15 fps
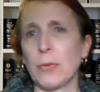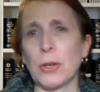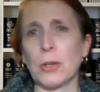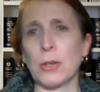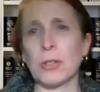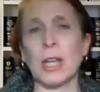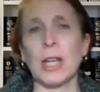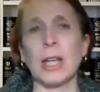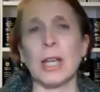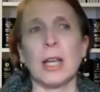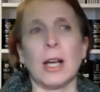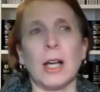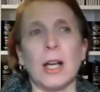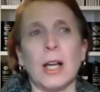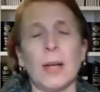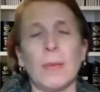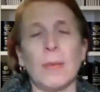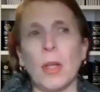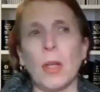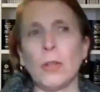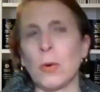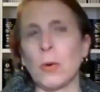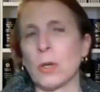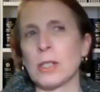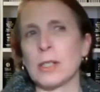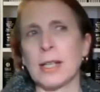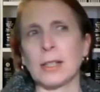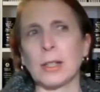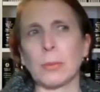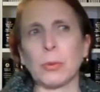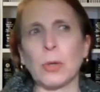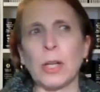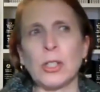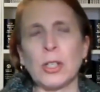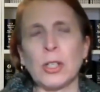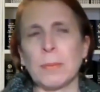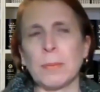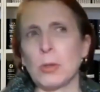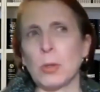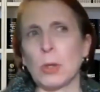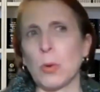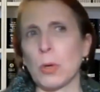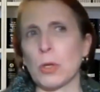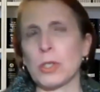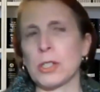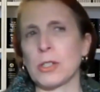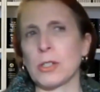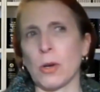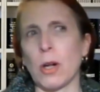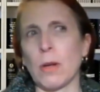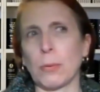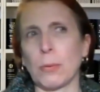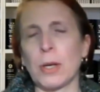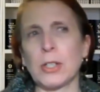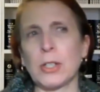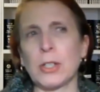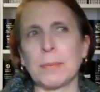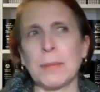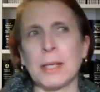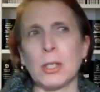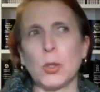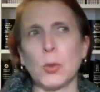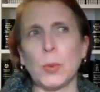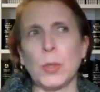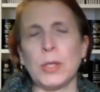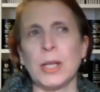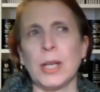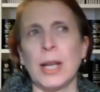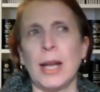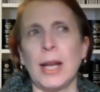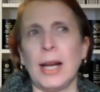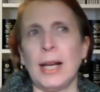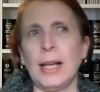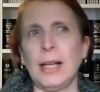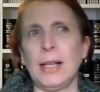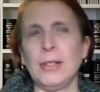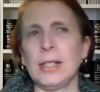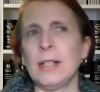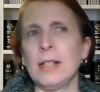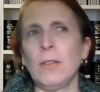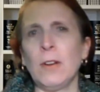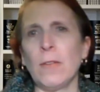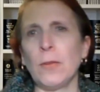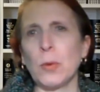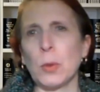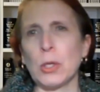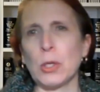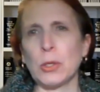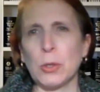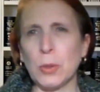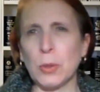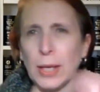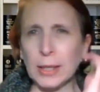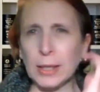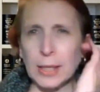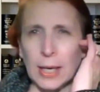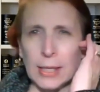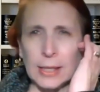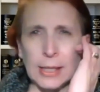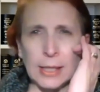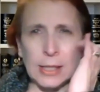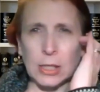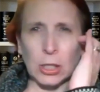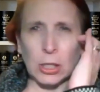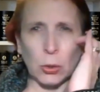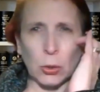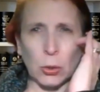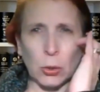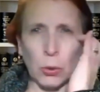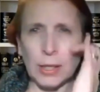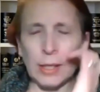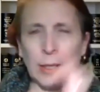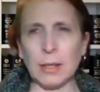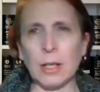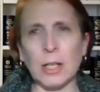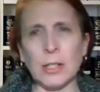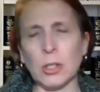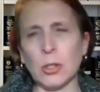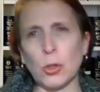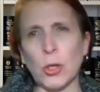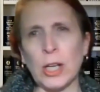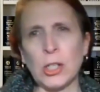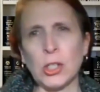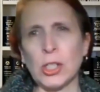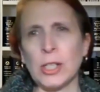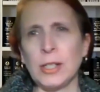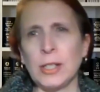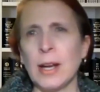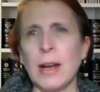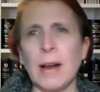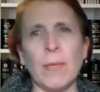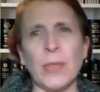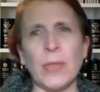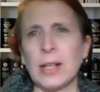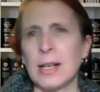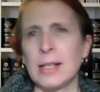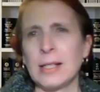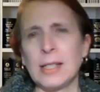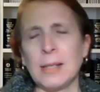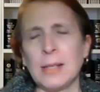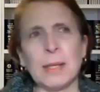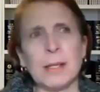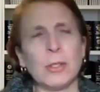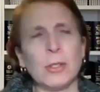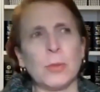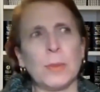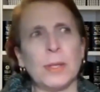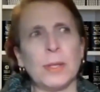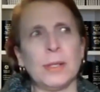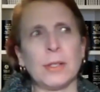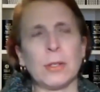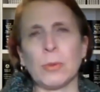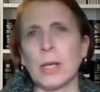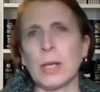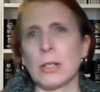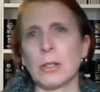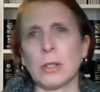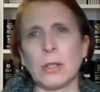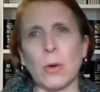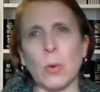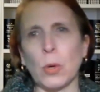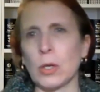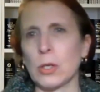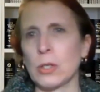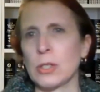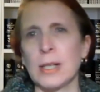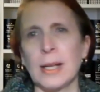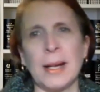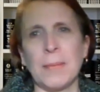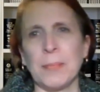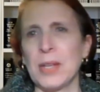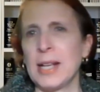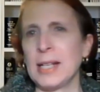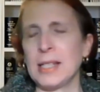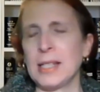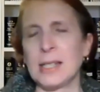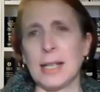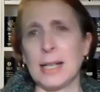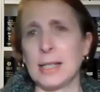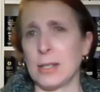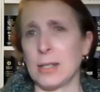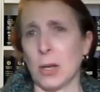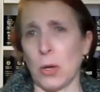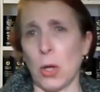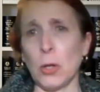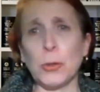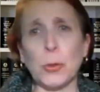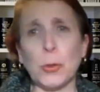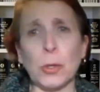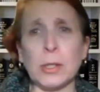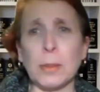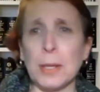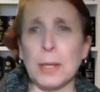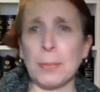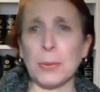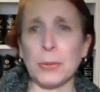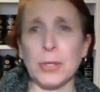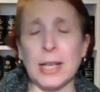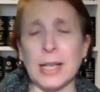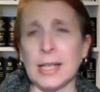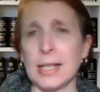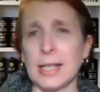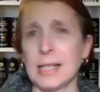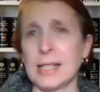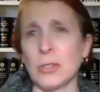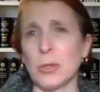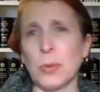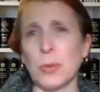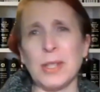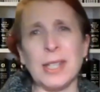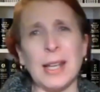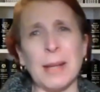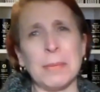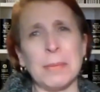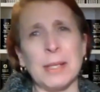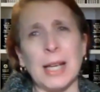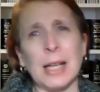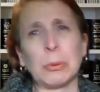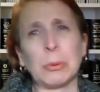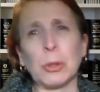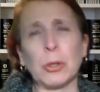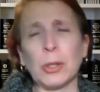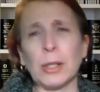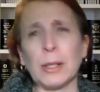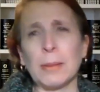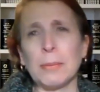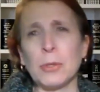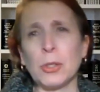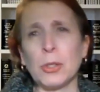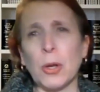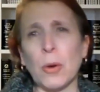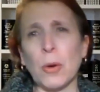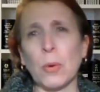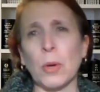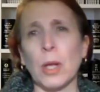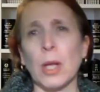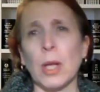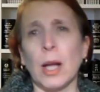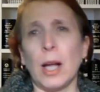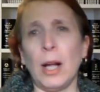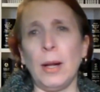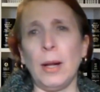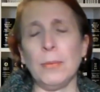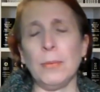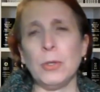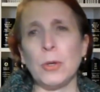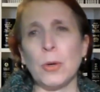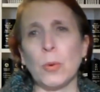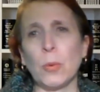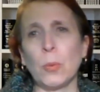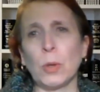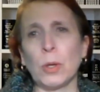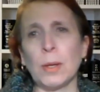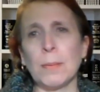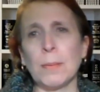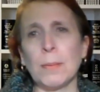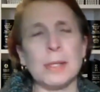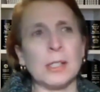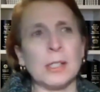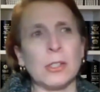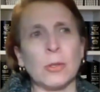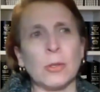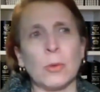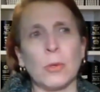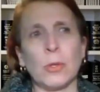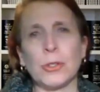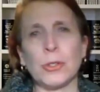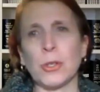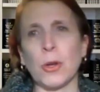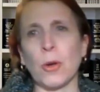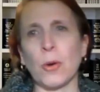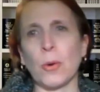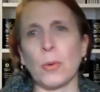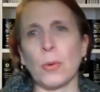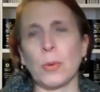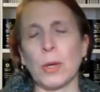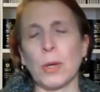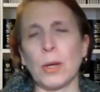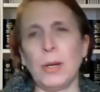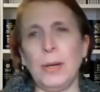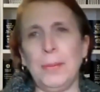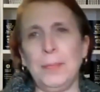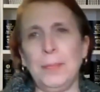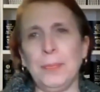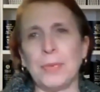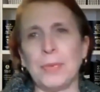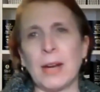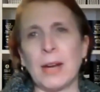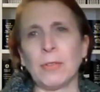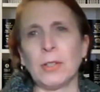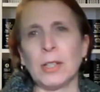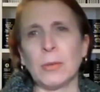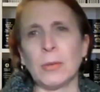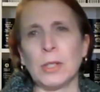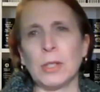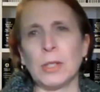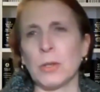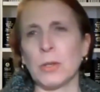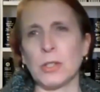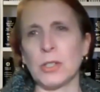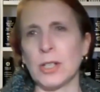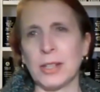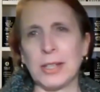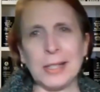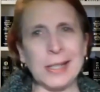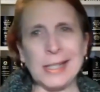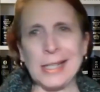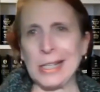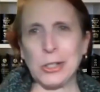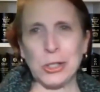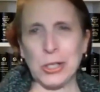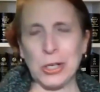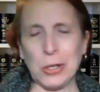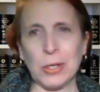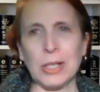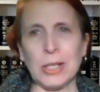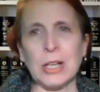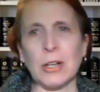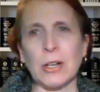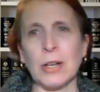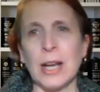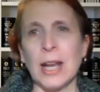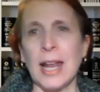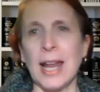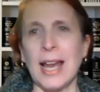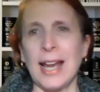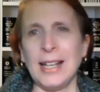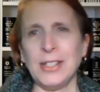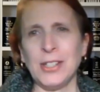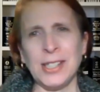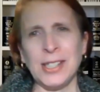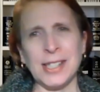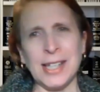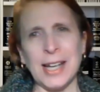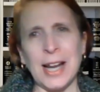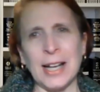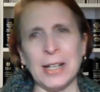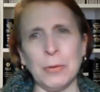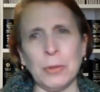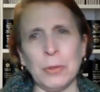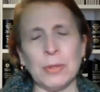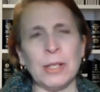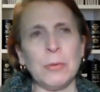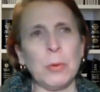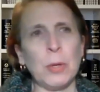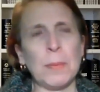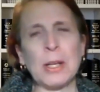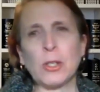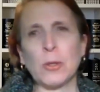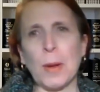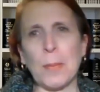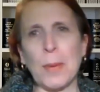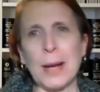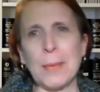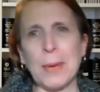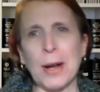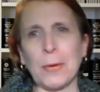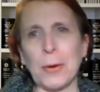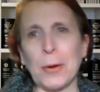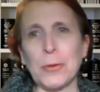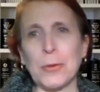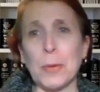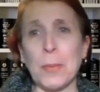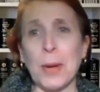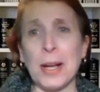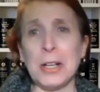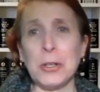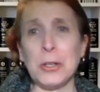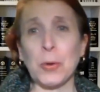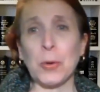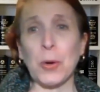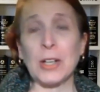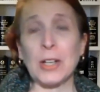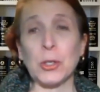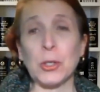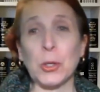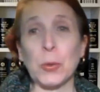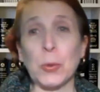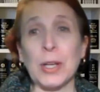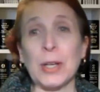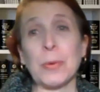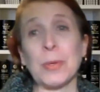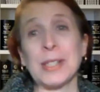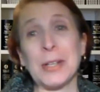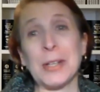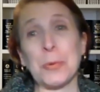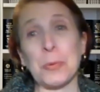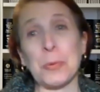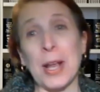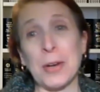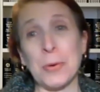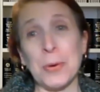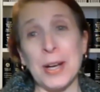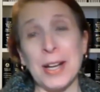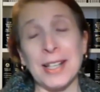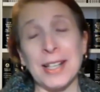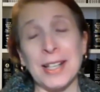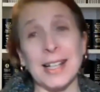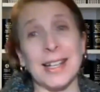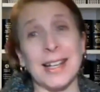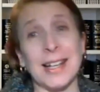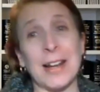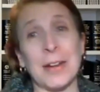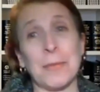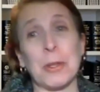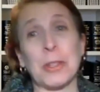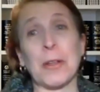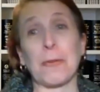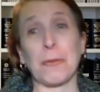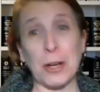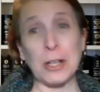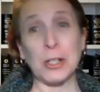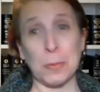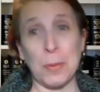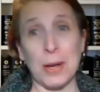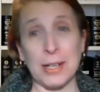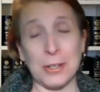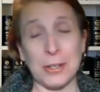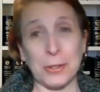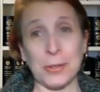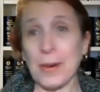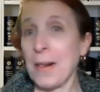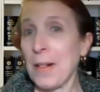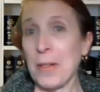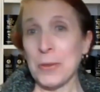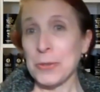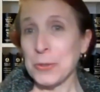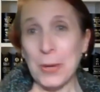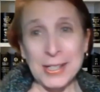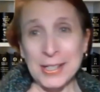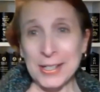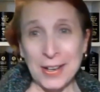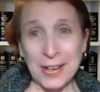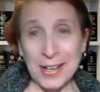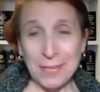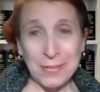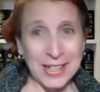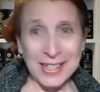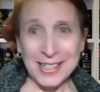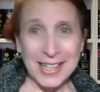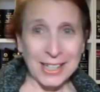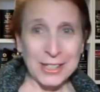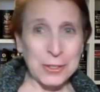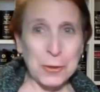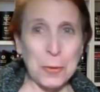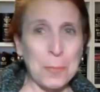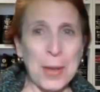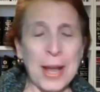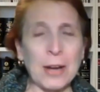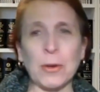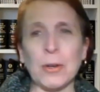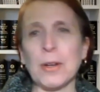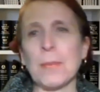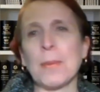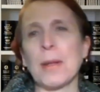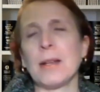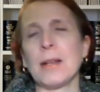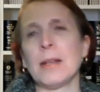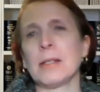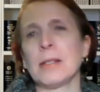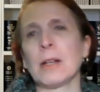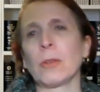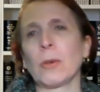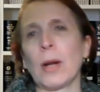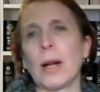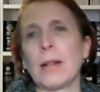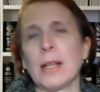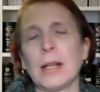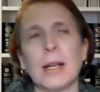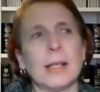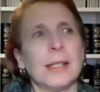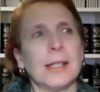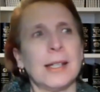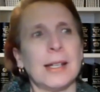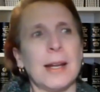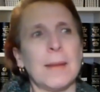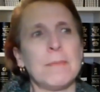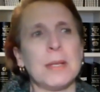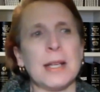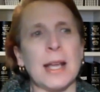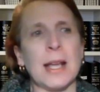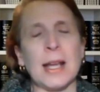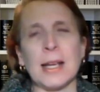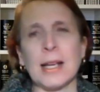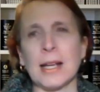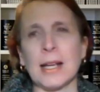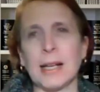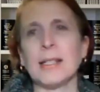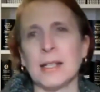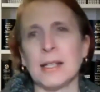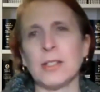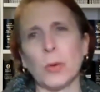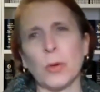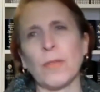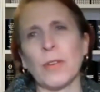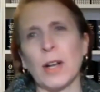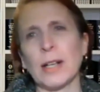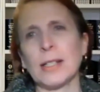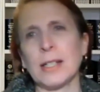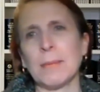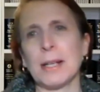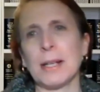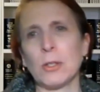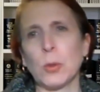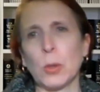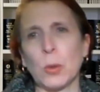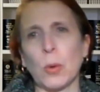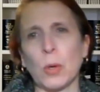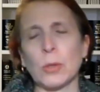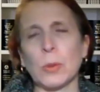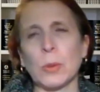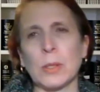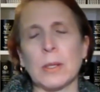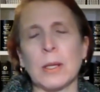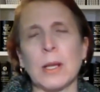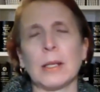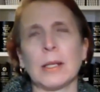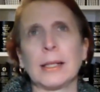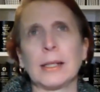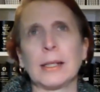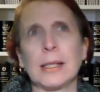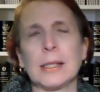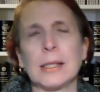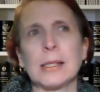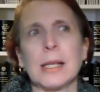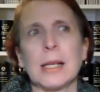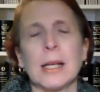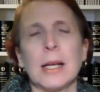There's all the courses, like the project management courses are all project management. And even if you were to do like the IT security concentration, that IT management 300 course, it's all sorts of people take it. It's also in the MBA program. So, we're a business school. So everything we do, there's nothing that's engineering here. And just to say, I didn't really mention about my background. So my undergraduate degree was in rhetoric and with a French minor. So I did not have any technical background in as an undergrad. And I did an MBA and I did sort of an IT management course, which is a lot like this.